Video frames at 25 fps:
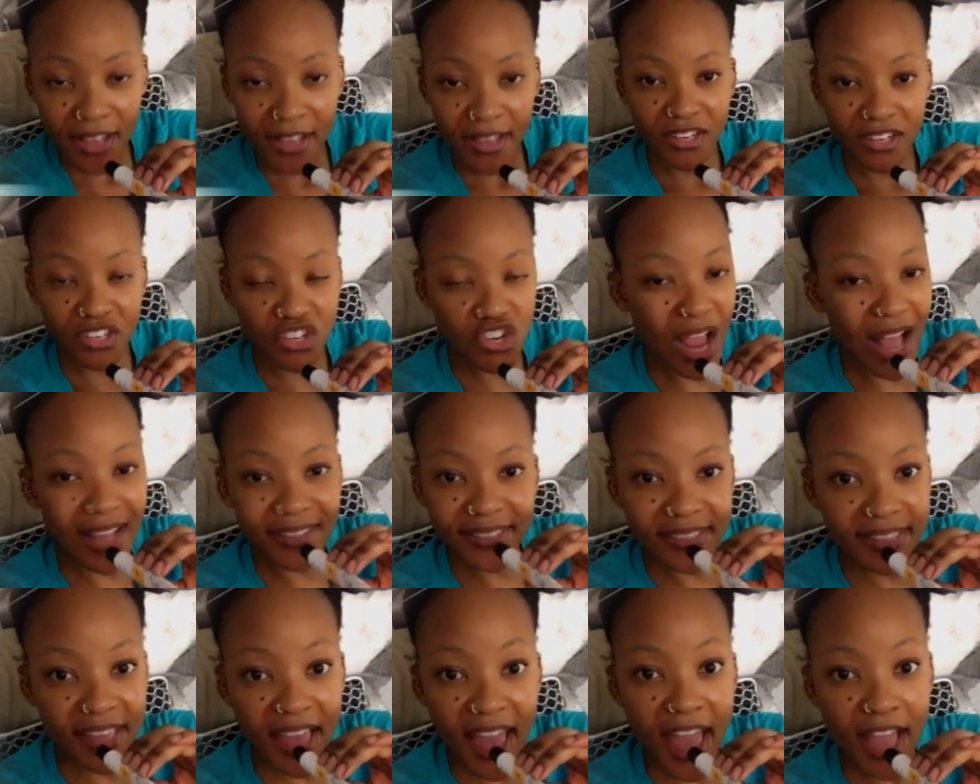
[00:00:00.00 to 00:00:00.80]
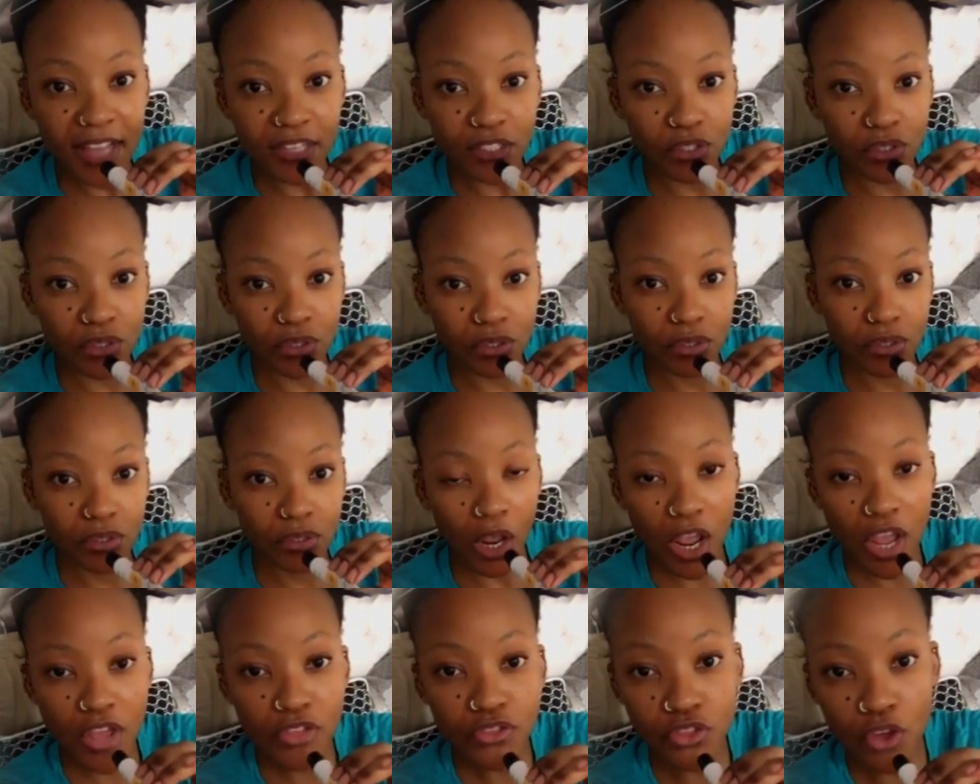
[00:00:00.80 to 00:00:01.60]
Just that,
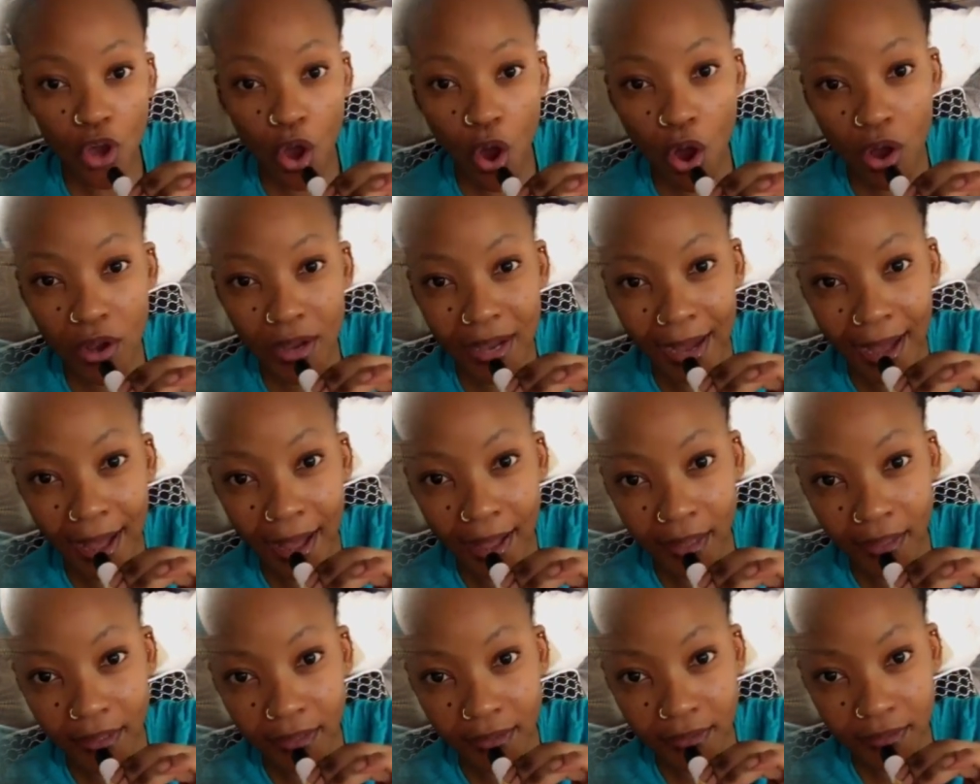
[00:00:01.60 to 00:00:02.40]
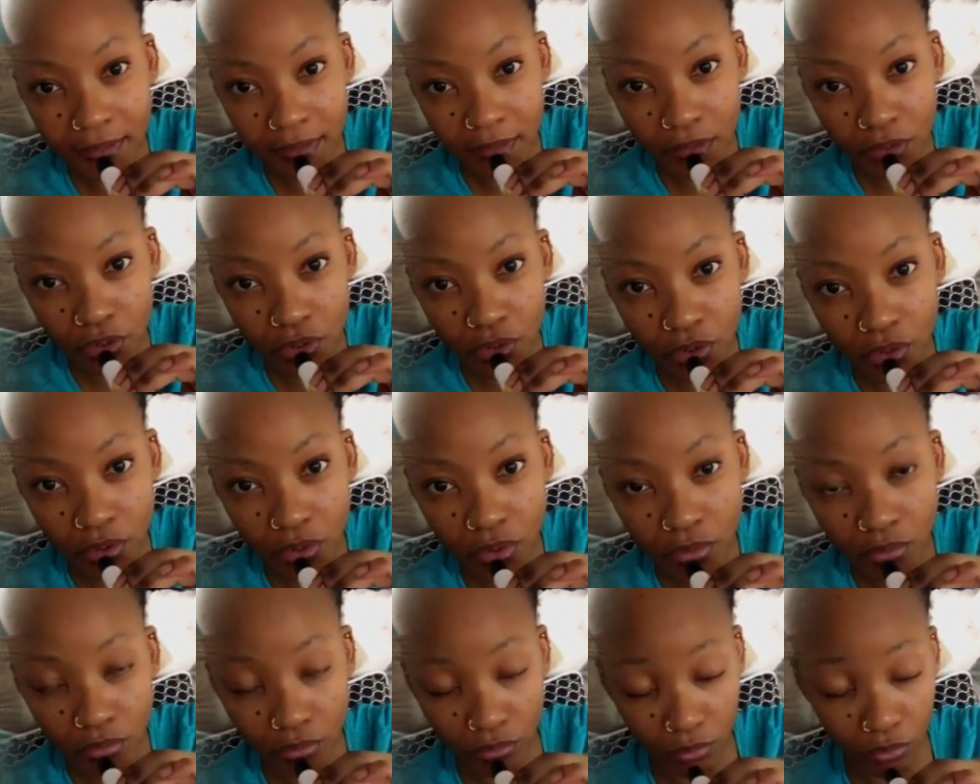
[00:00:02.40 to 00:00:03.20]
in the occult,
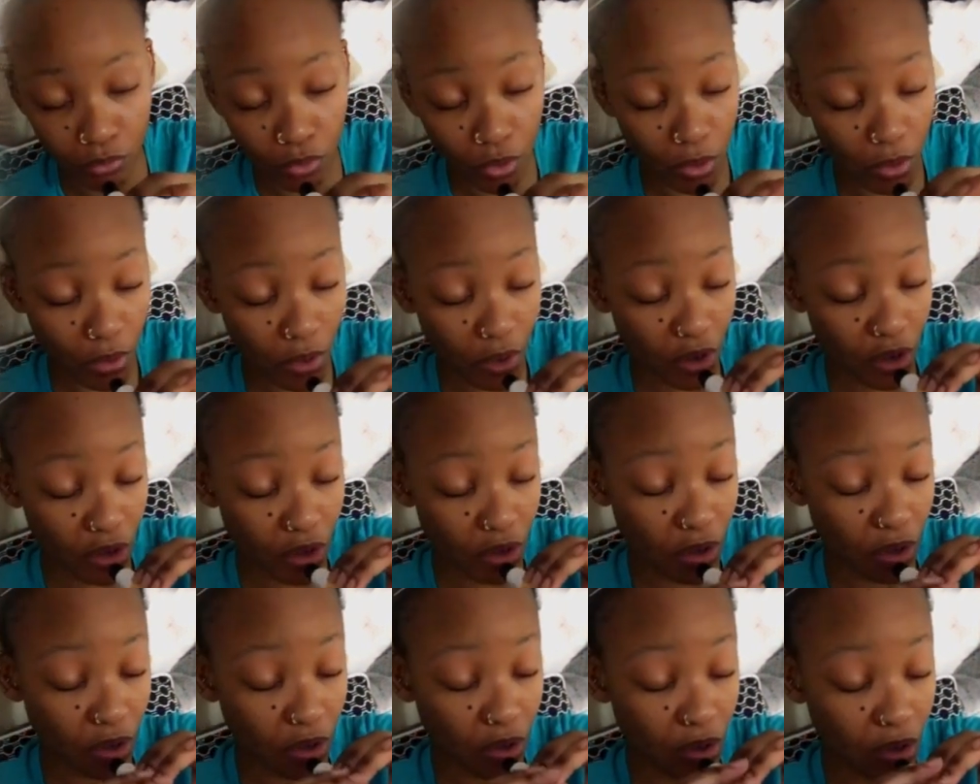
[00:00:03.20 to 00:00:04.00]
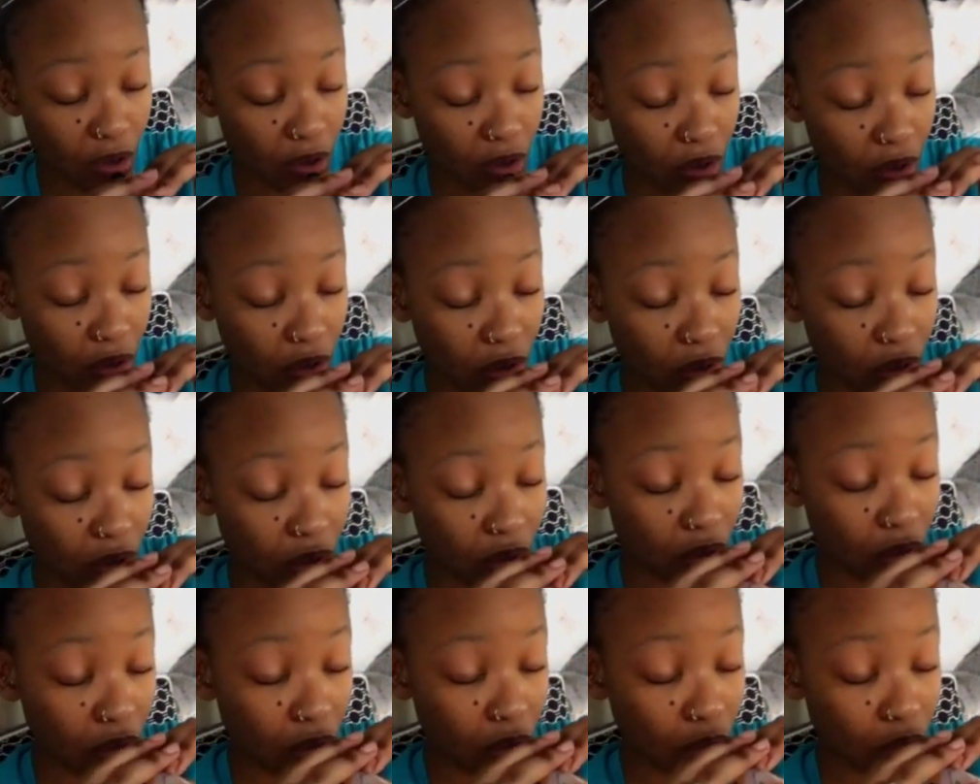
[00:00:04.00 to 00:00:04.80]

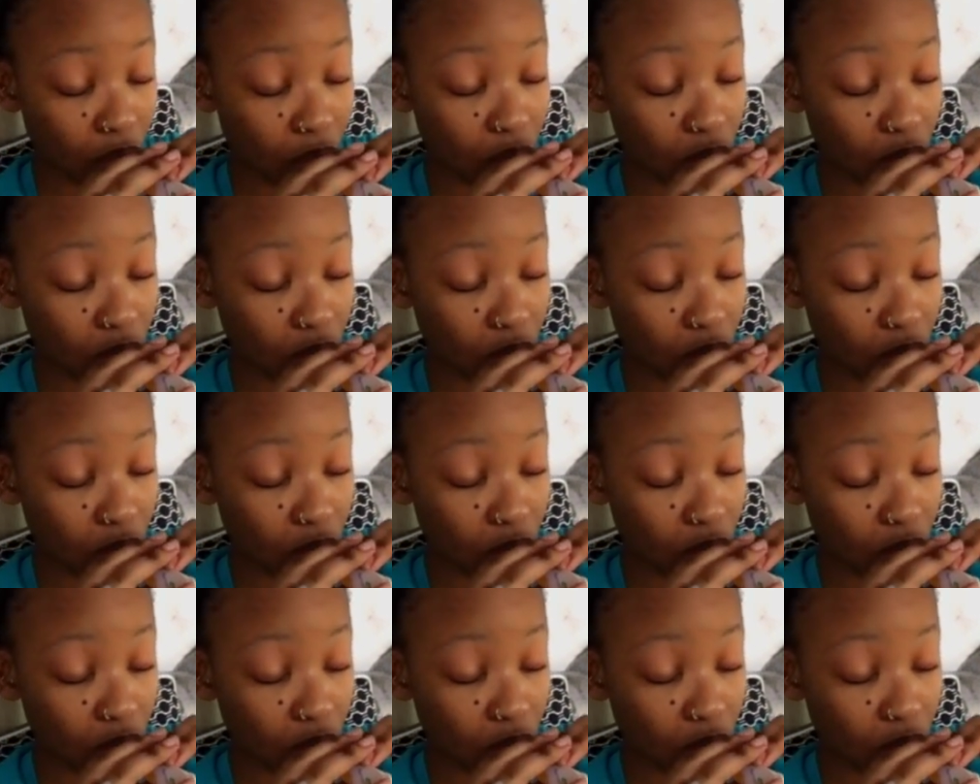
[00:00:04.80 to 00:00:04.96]
yeah,